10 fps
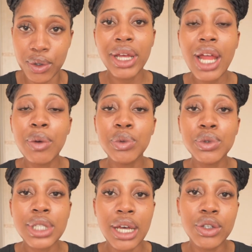But I
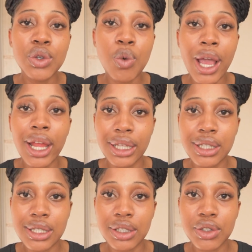will tell you why I like
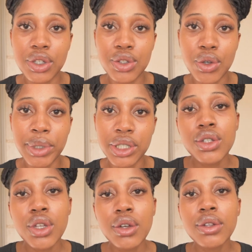the sunscreen so much.
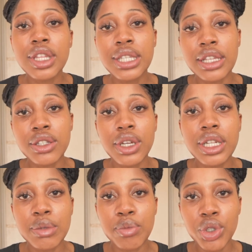So the sunscreen
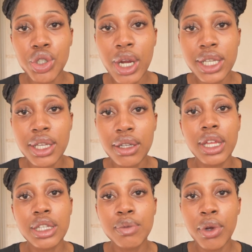is moisturizing. It
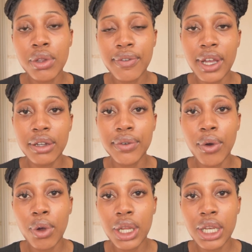is both fine for
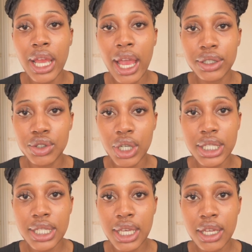oily and dry
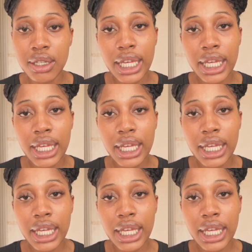skin.